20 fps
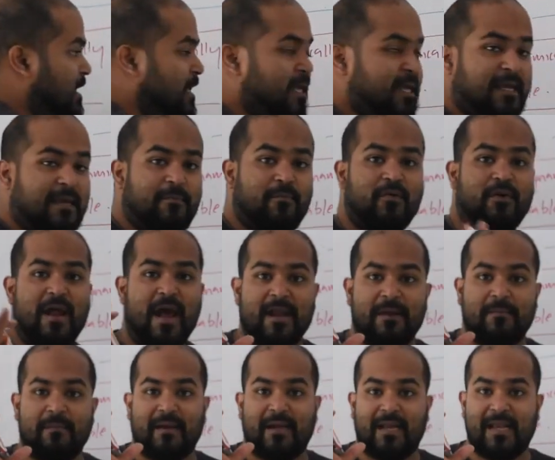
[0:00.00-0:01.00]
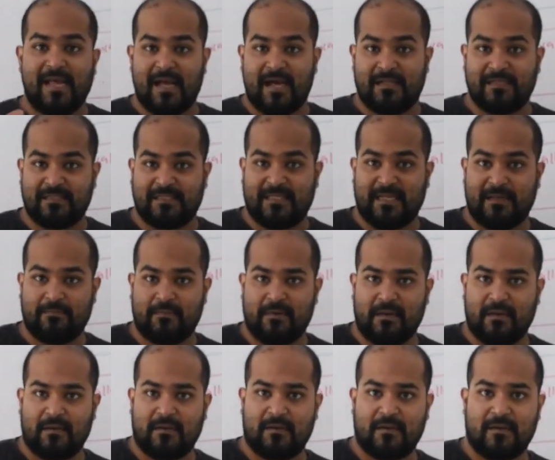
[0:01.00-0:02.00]
hemodynamically
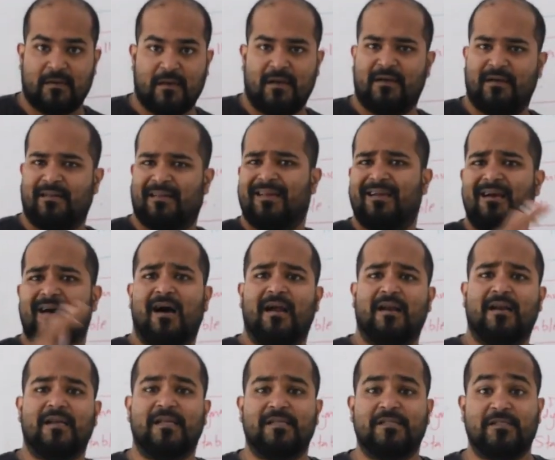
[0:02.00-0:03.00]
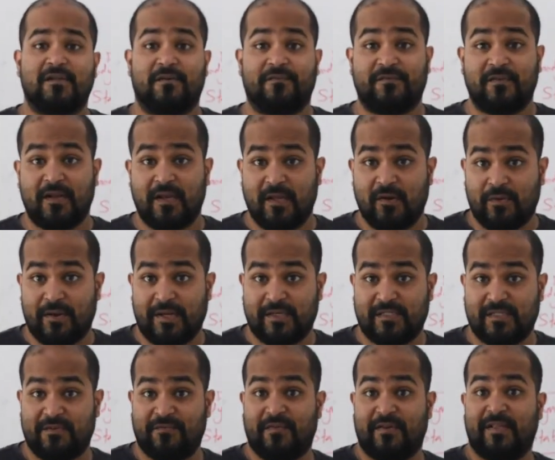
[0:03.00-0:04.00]
unstable, regardless of the
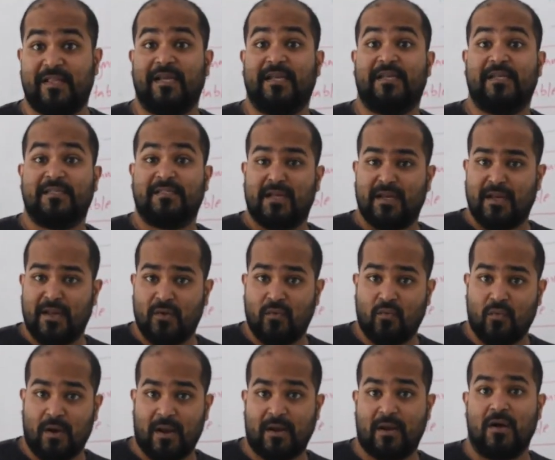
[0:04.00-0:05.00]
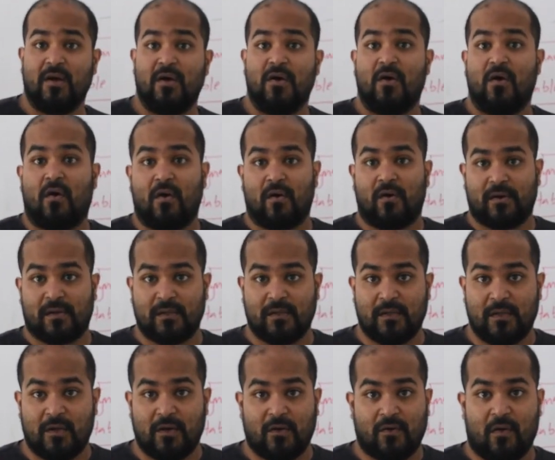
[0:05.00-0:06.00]
duration, whether it is a new one or
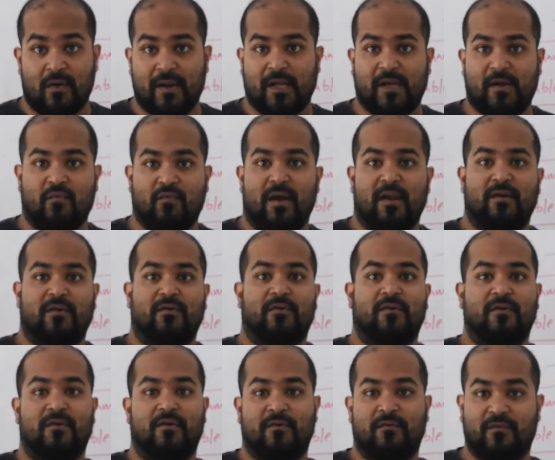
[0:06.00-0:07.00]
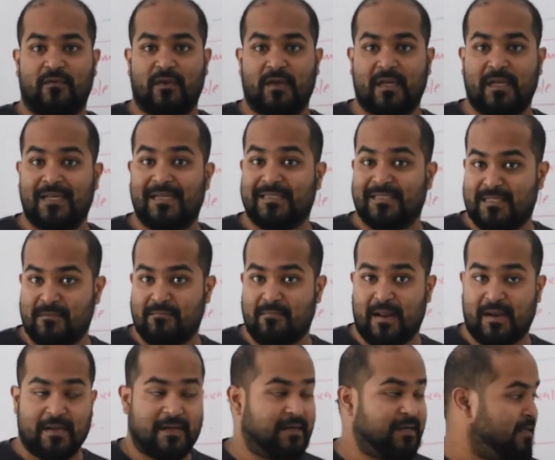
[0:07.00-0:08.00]
a chronic one, it doesn't
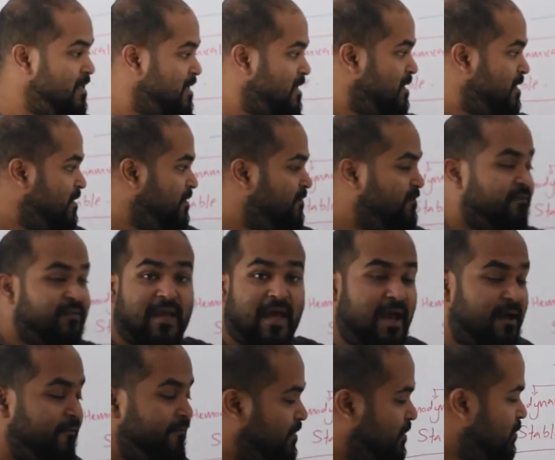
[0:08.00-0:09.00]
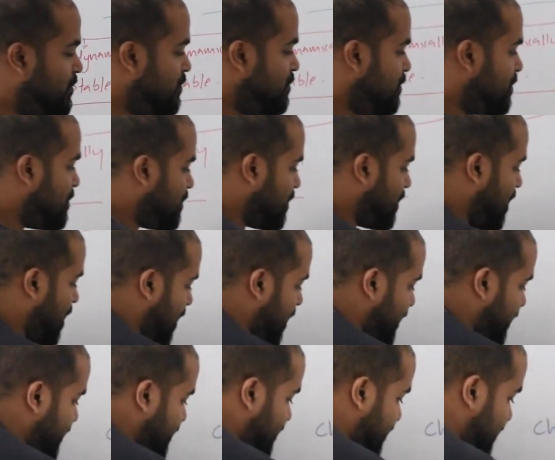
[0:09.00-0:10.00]
matter, we have to
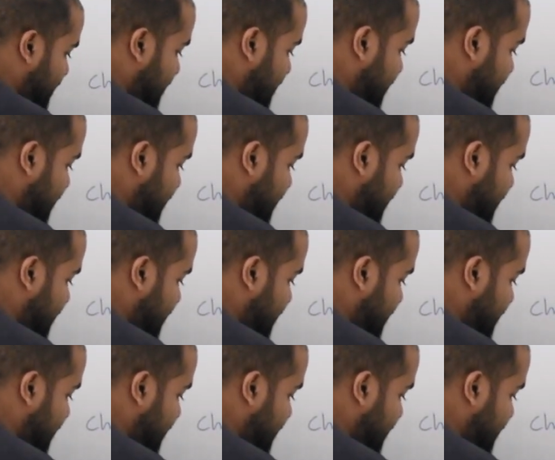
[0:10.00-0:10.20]
cardiovert.